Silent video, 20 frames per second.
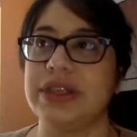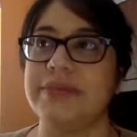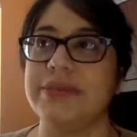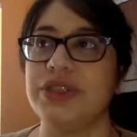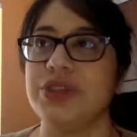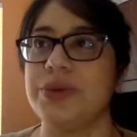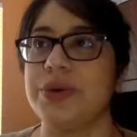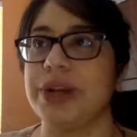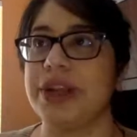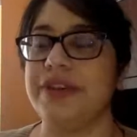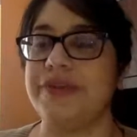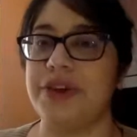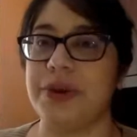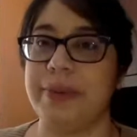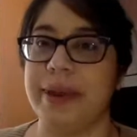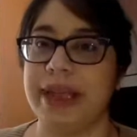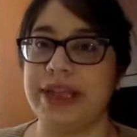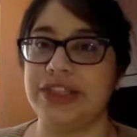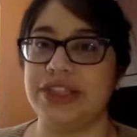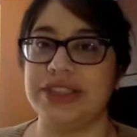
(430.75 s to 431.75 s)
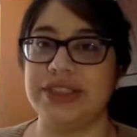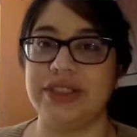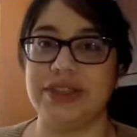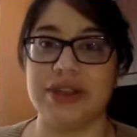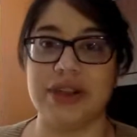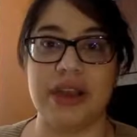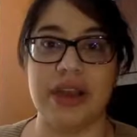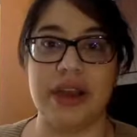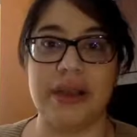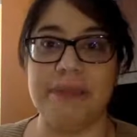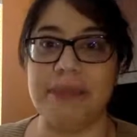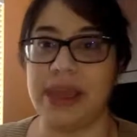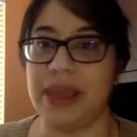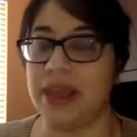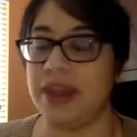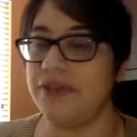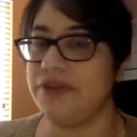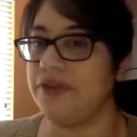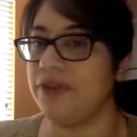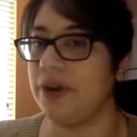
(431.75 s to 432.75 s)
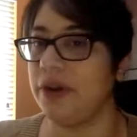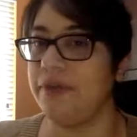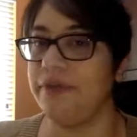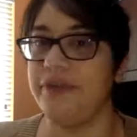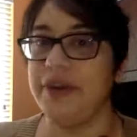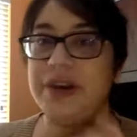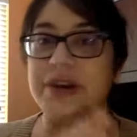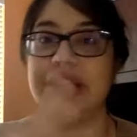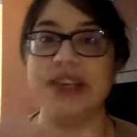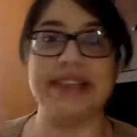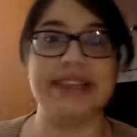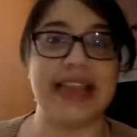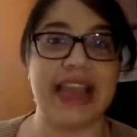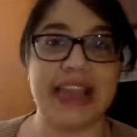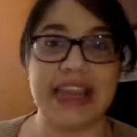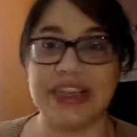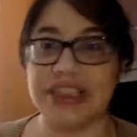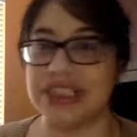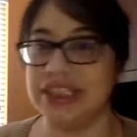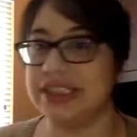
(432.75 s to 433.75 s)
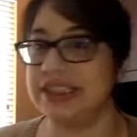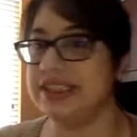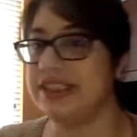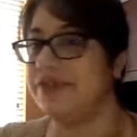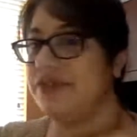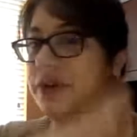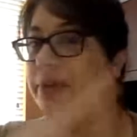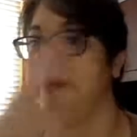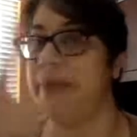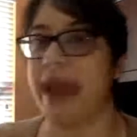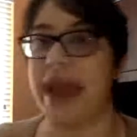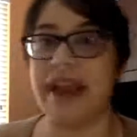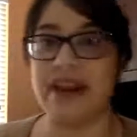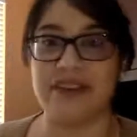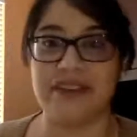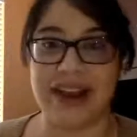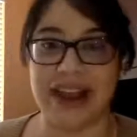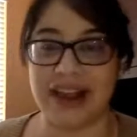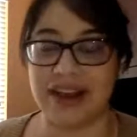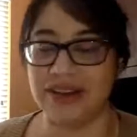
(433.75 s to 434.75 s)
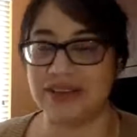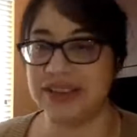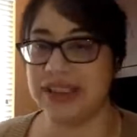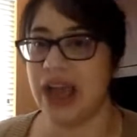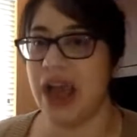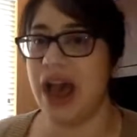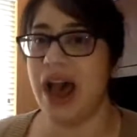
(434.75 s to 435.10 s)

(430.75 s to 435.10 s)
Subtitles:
the majority of your patients, they're going to be from various ages, different backgrounds,